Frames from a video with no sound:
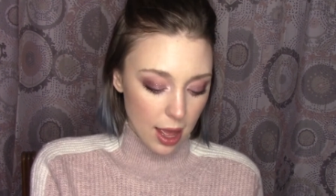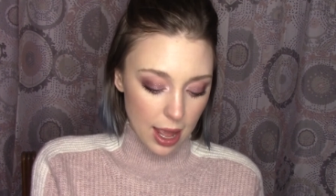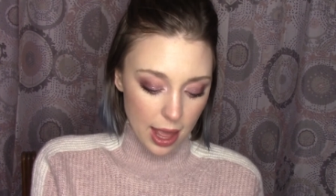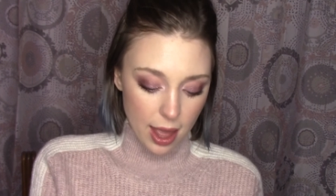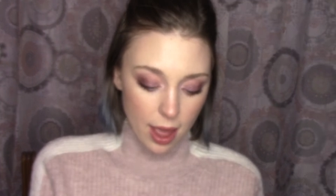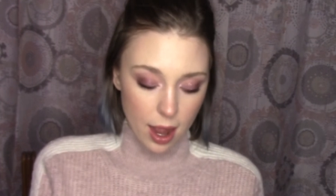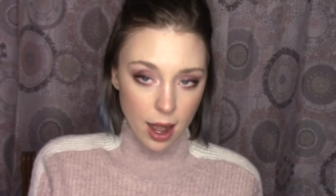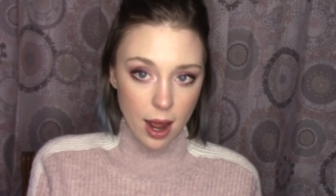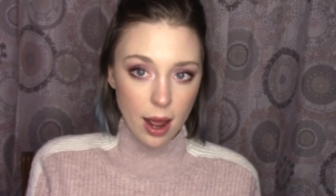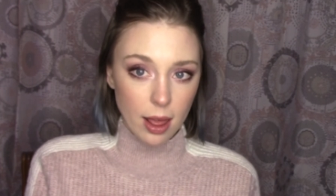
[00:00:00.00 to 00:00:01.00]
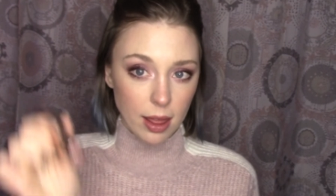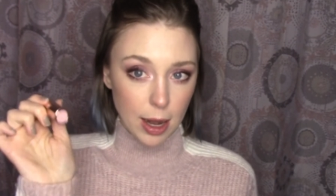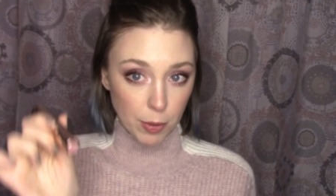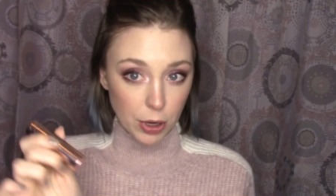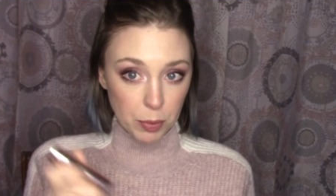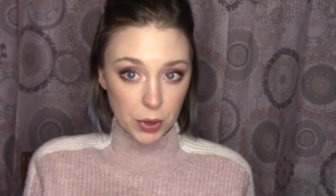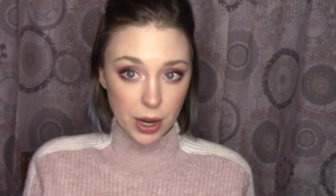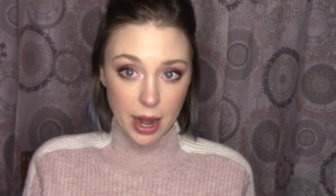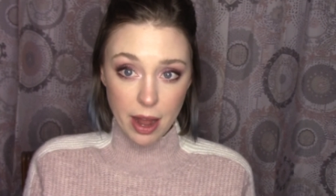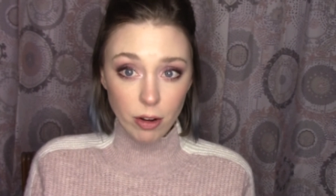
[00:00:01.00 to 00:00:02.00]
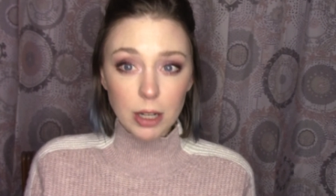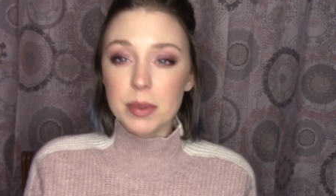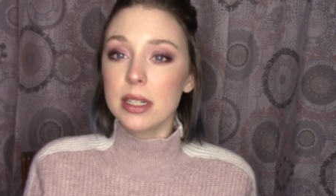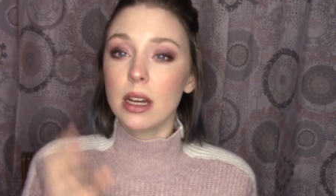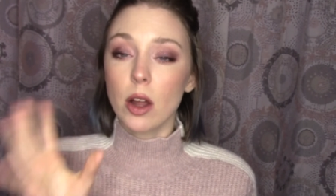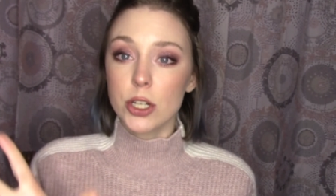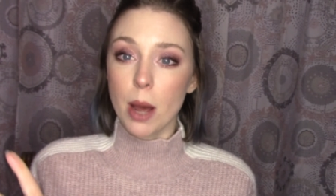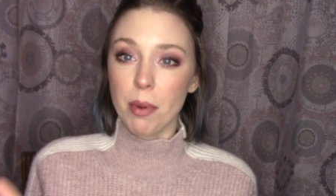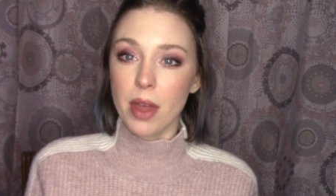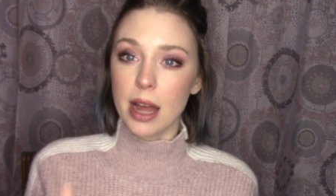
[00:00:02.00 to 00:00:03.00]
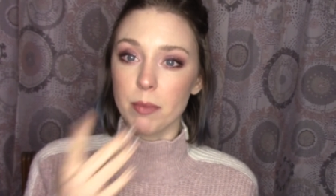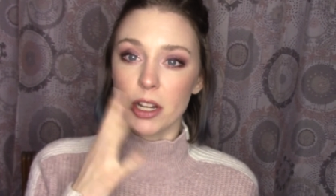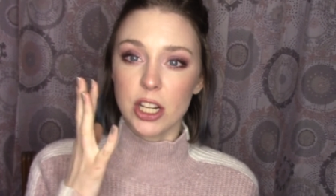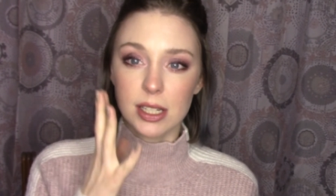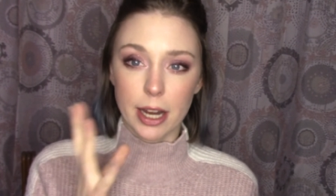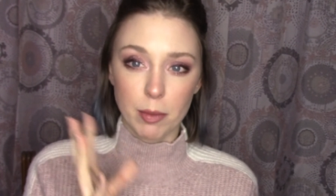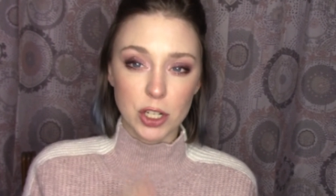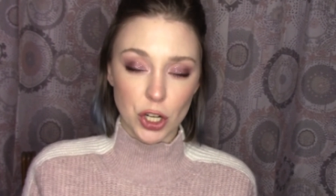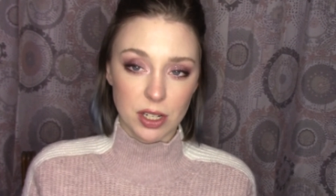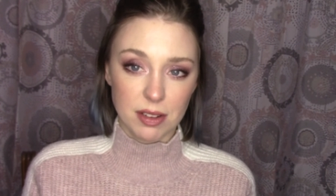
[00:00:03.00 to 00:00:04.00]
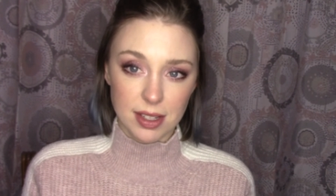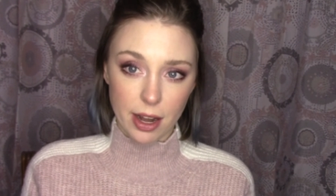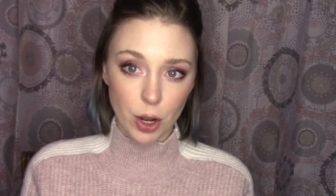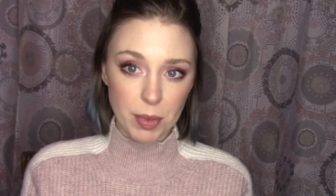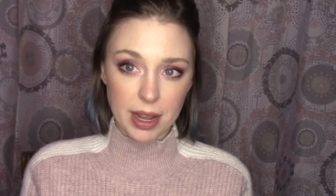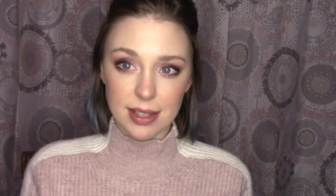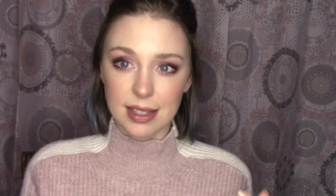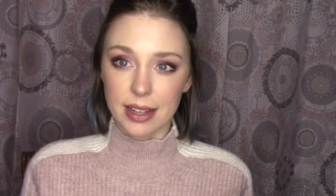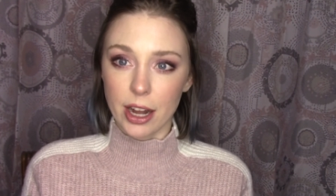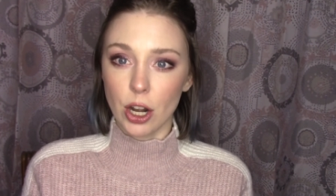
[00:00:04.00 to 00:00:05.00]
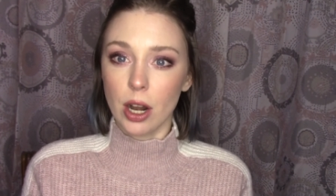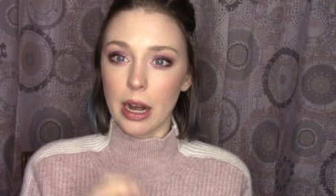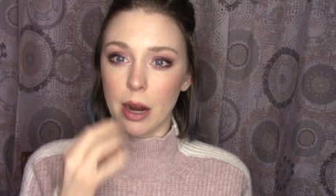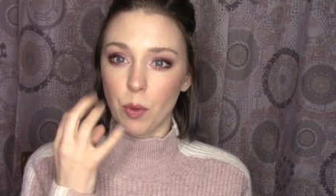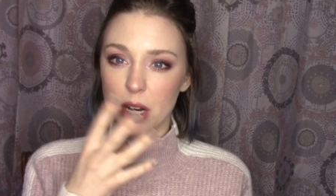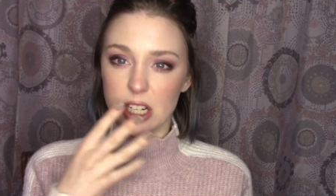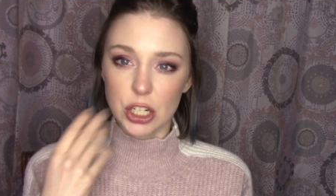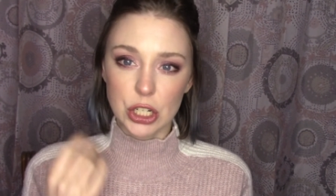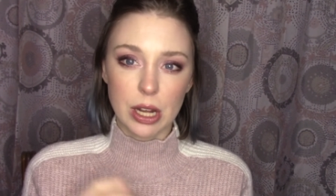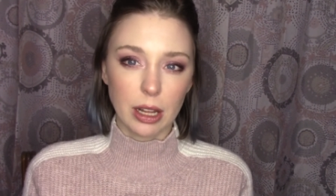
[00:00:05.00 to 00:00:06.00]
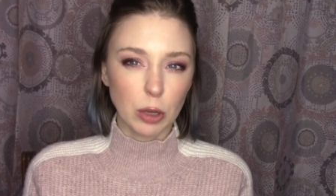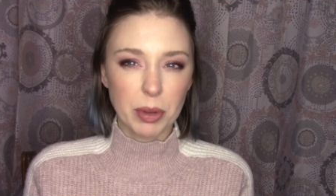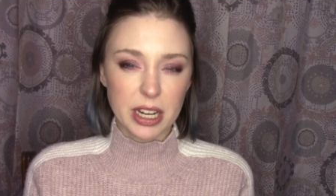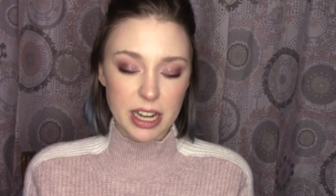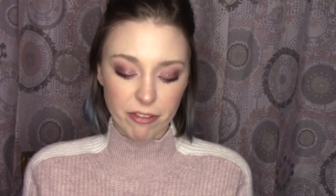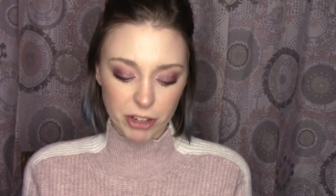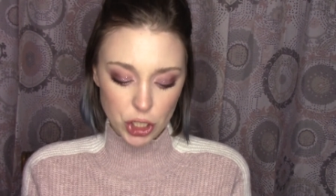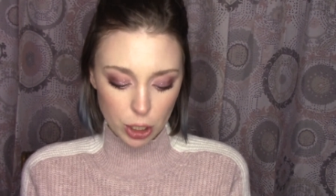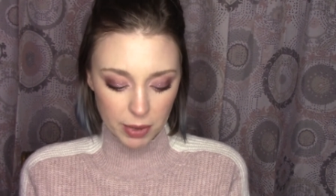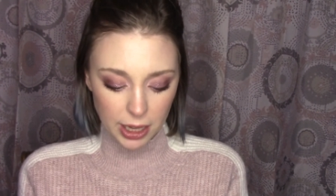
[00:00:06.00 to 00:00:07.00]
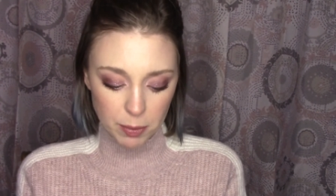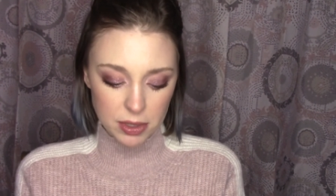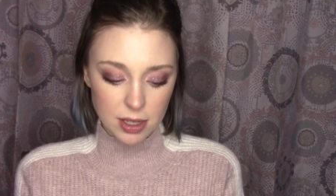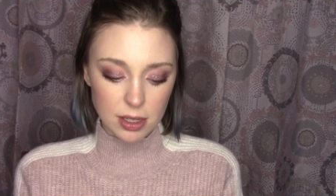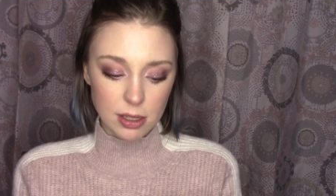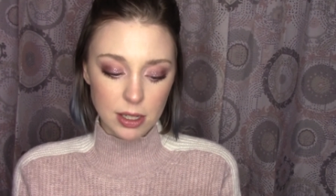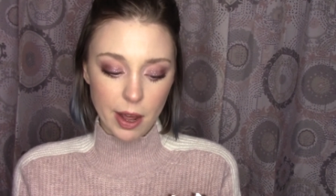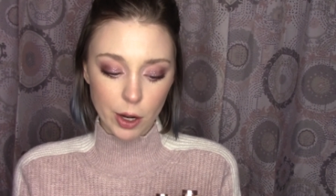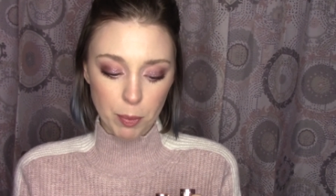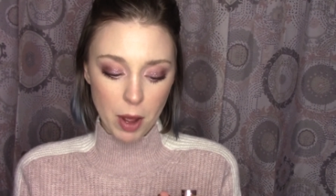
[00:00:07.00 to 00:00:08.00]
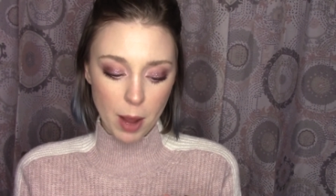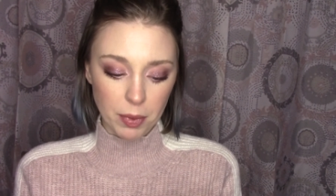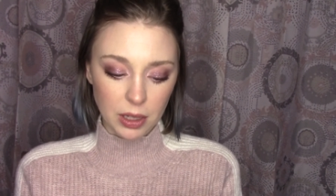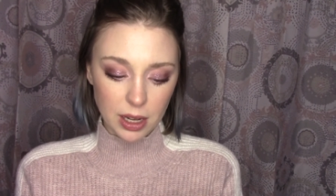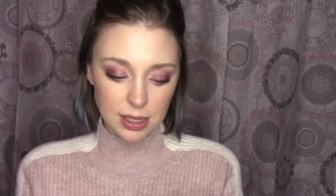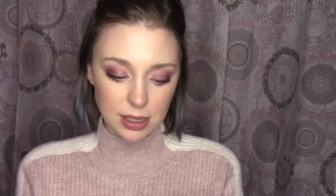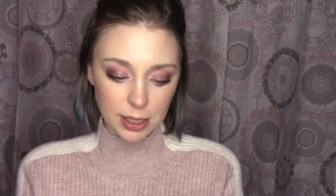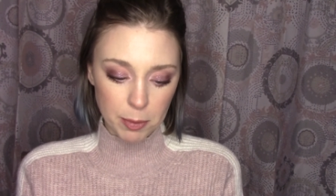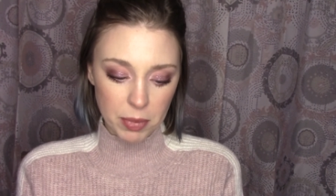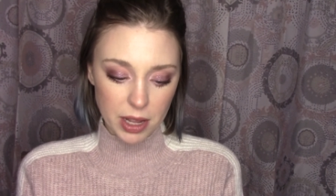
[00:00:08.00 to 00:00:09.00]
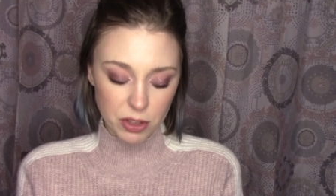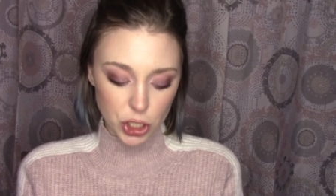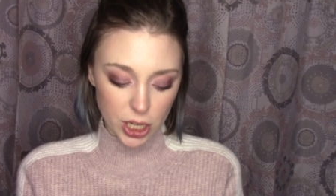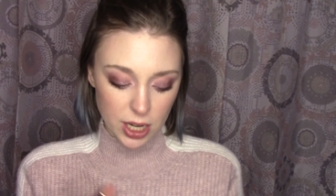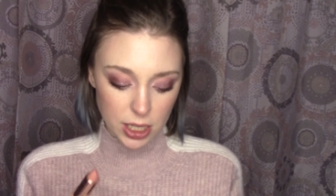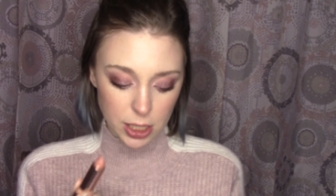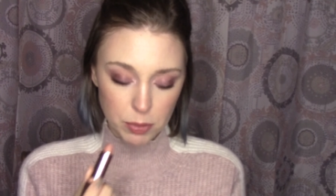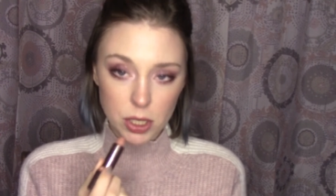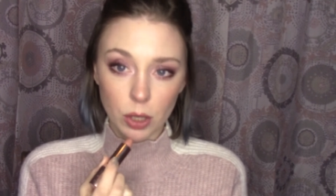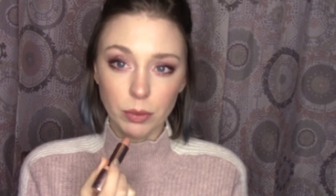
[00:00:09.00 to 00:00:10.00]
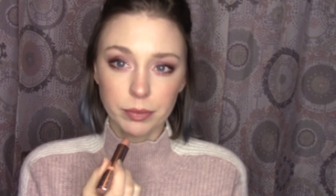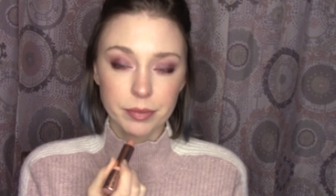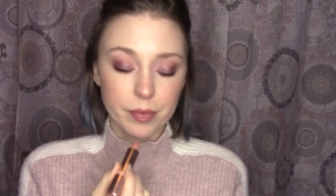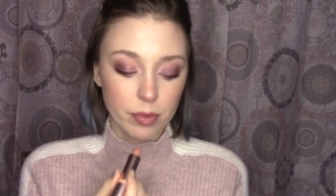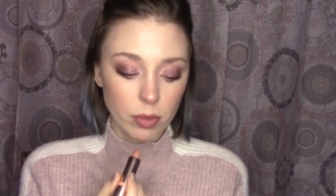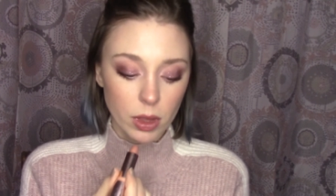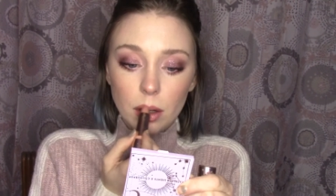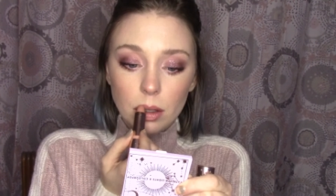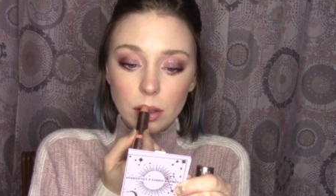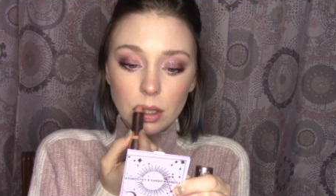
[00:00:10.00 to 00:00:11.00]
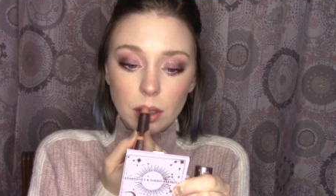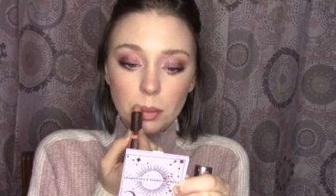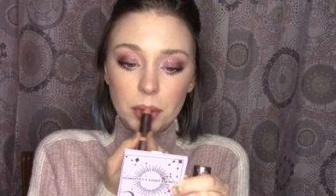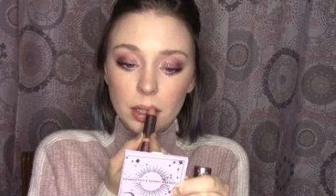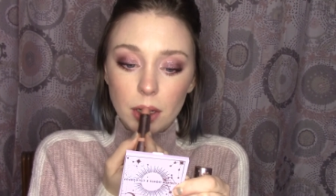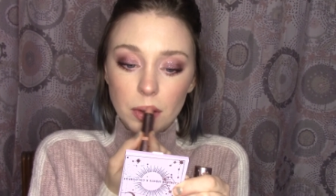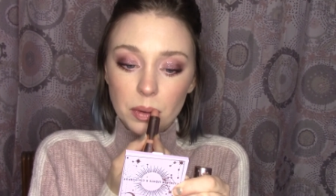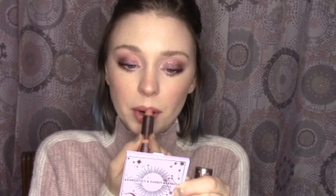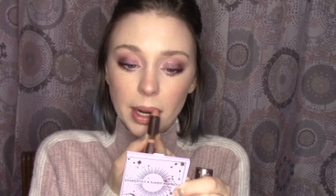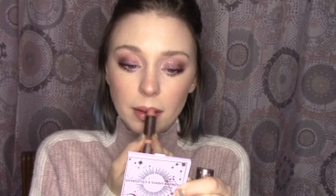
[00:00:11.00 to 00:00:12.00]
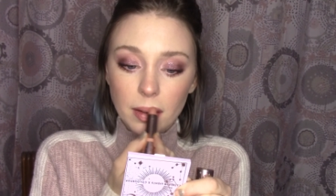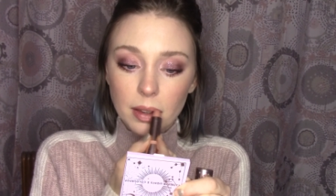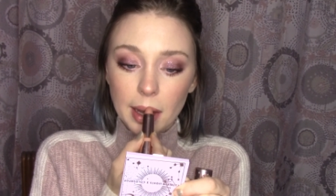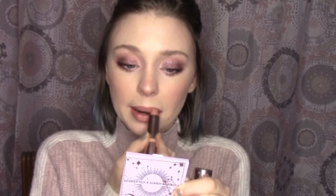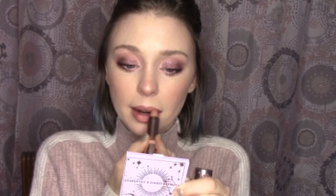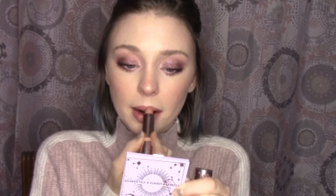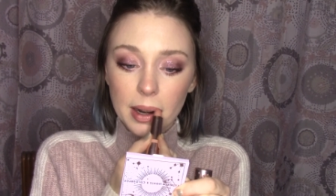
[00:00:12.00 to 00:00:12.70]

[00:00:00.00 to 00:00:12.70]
And then I'm going to put another lipstick on top of that, but this time just in the center because it's lighter and I want a little bit of definition on my lips. This is Colourpop Luxe Lip in the shade Tiptoe. Just going to put this right in the center.